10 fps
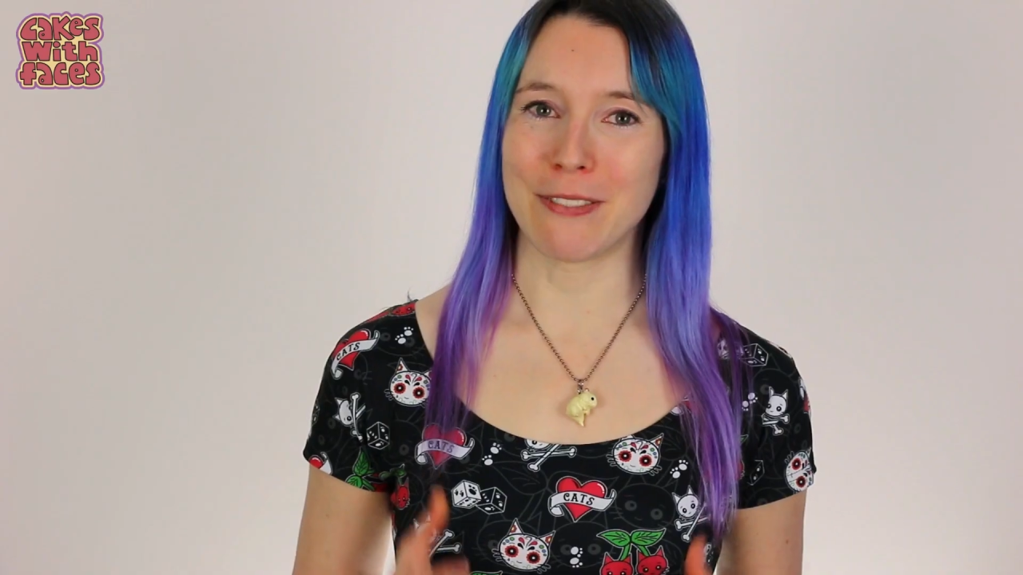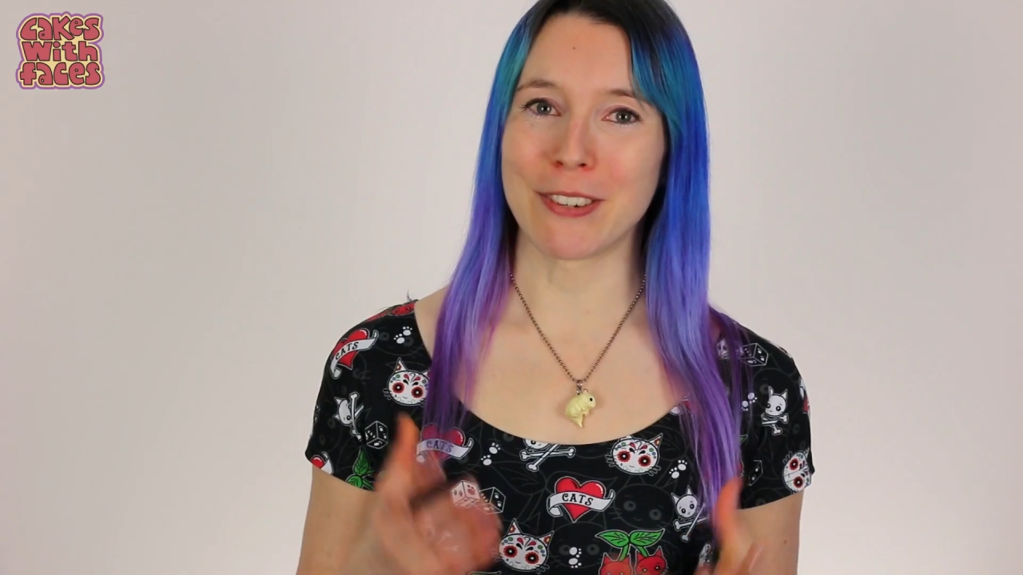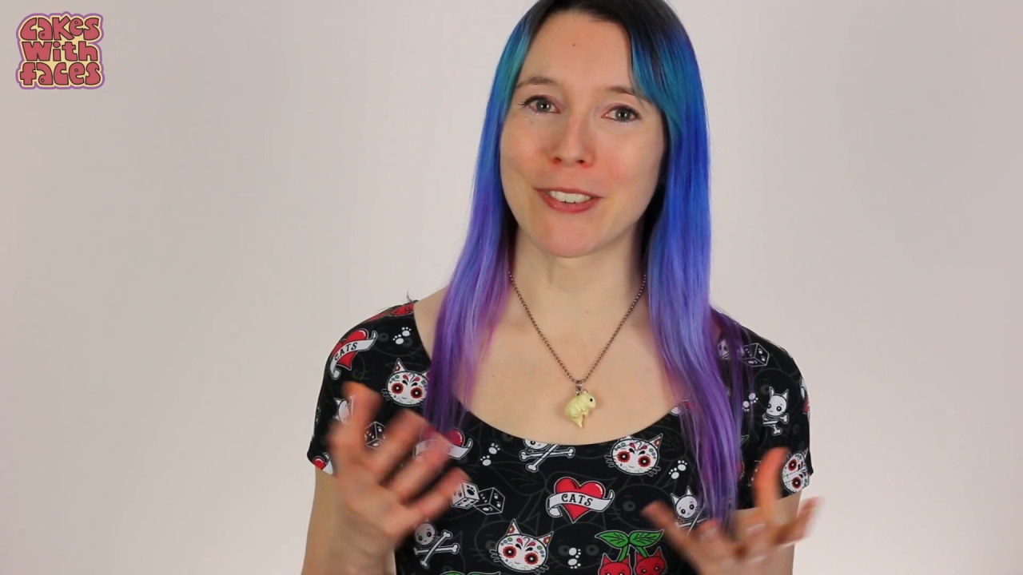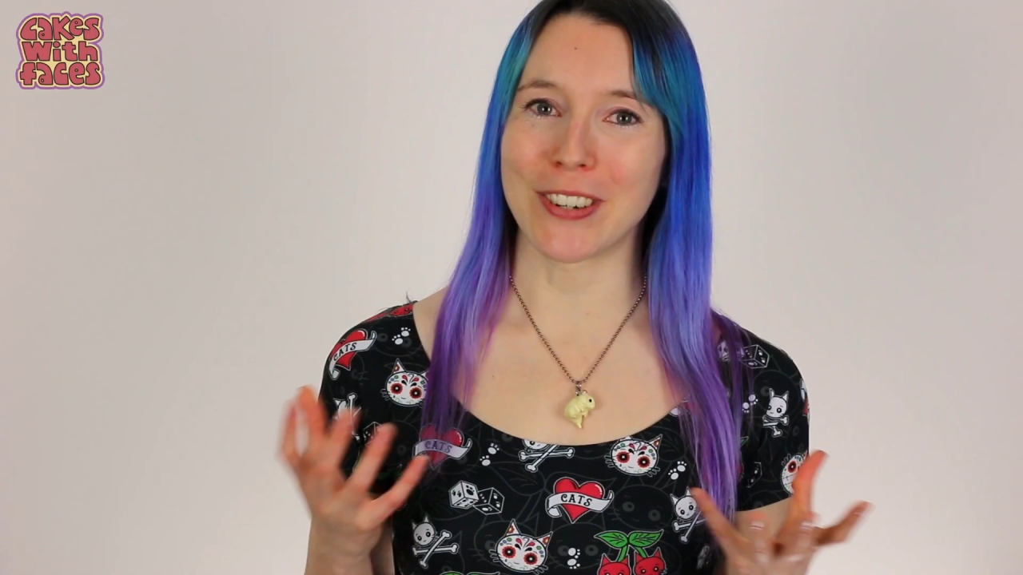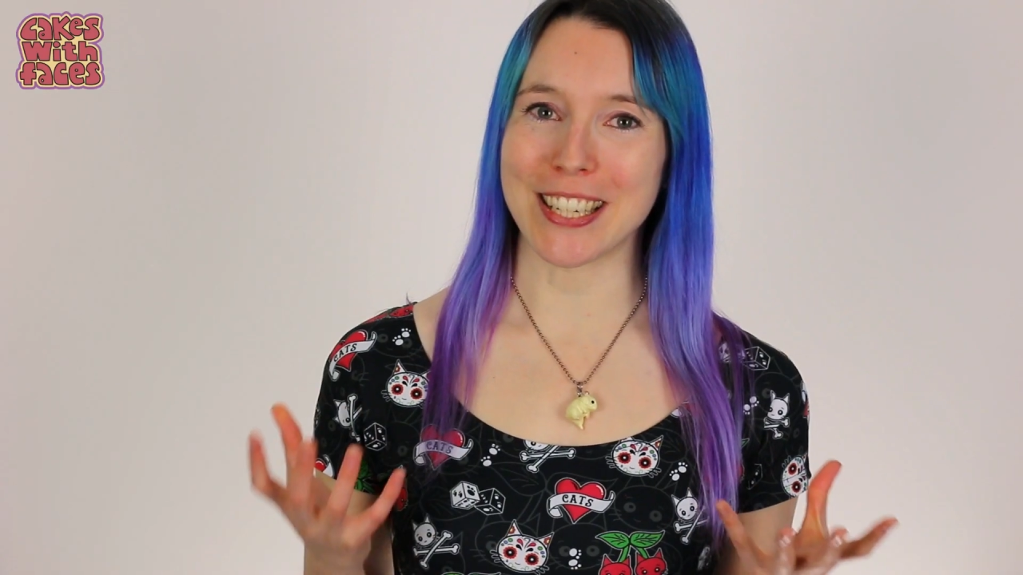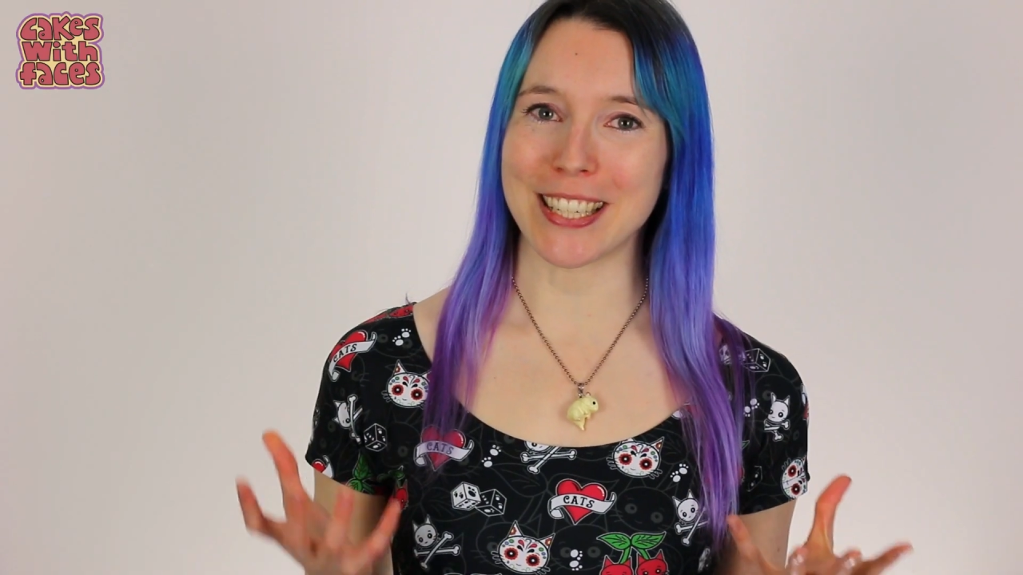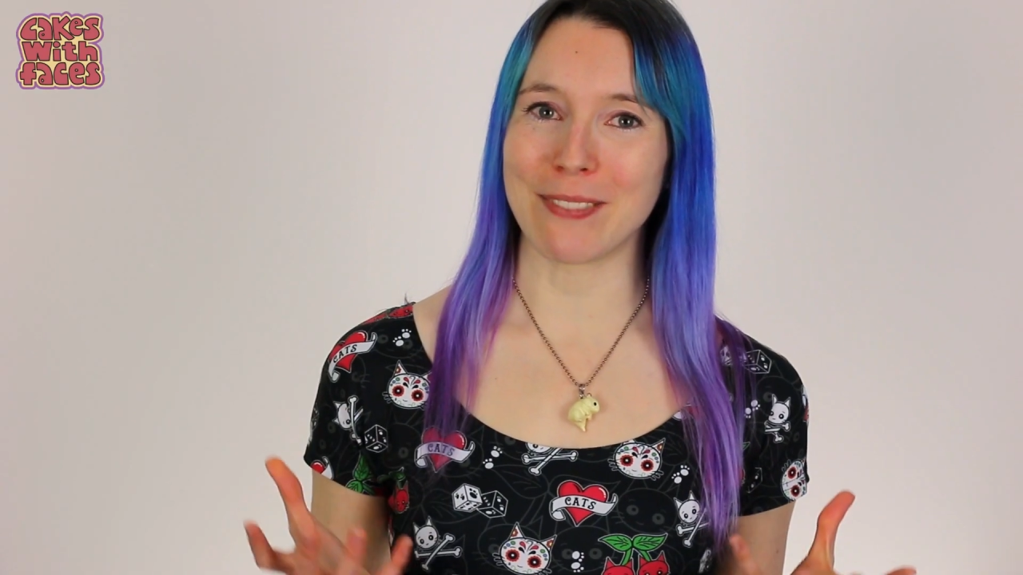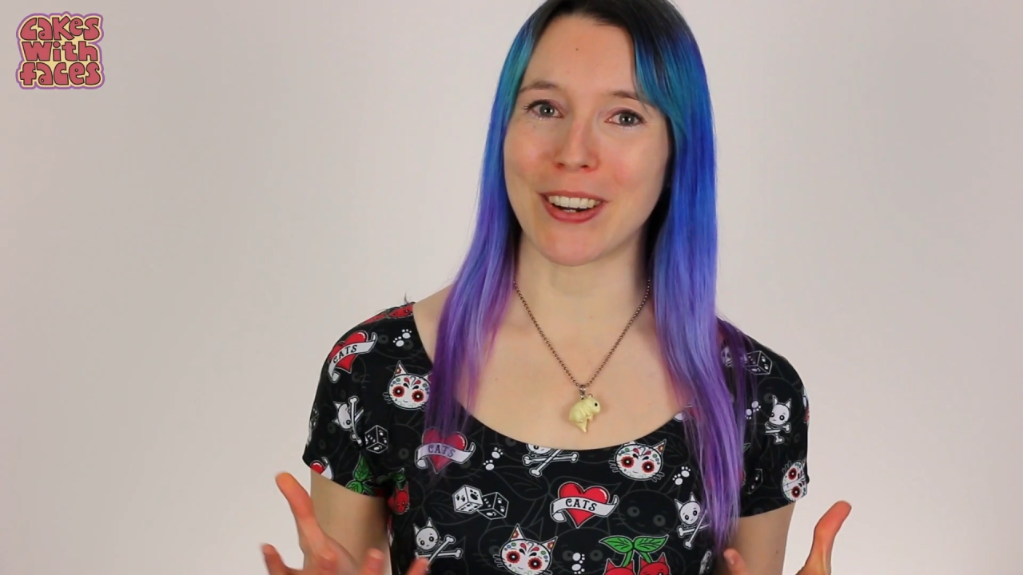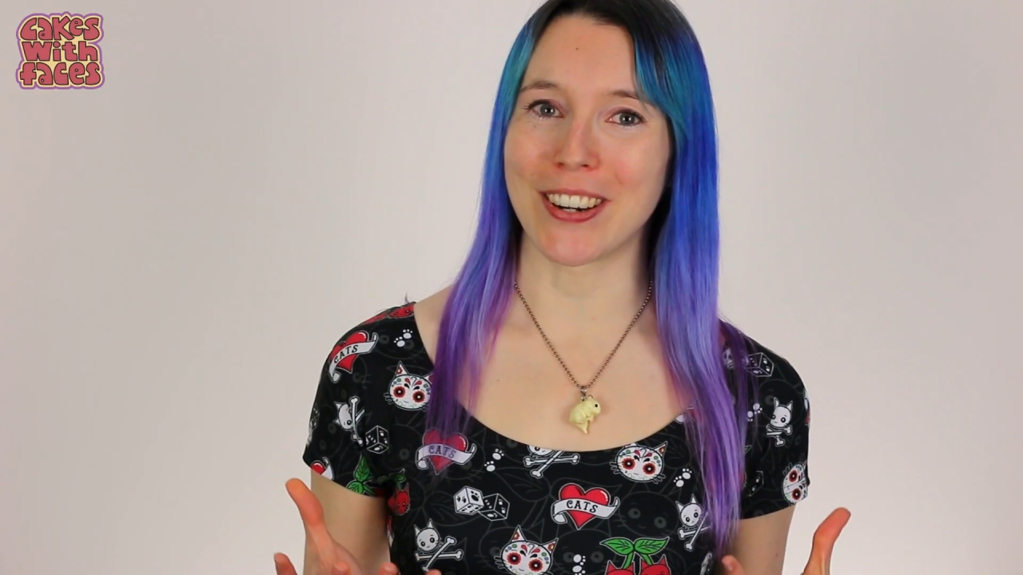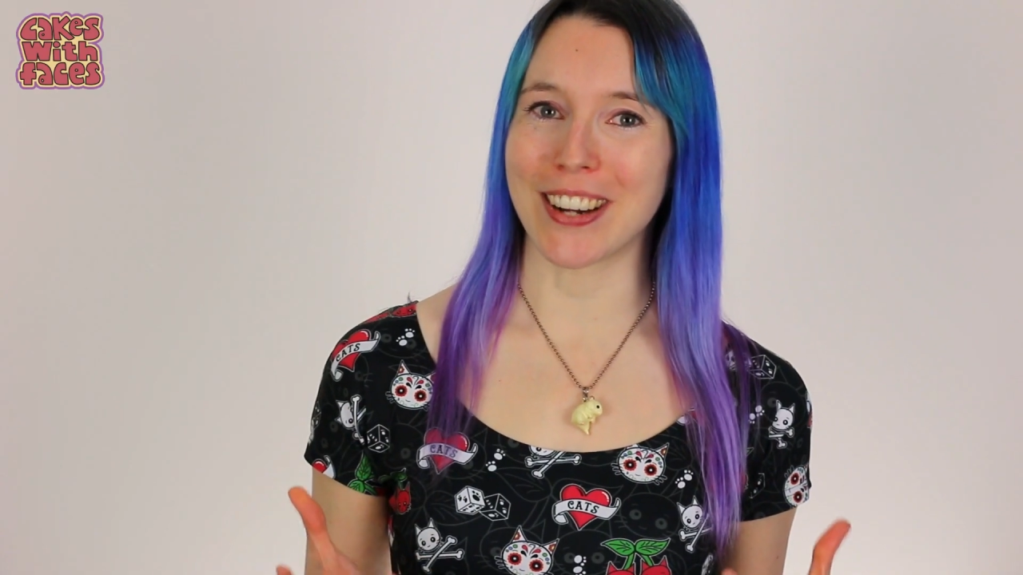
If you've already seen my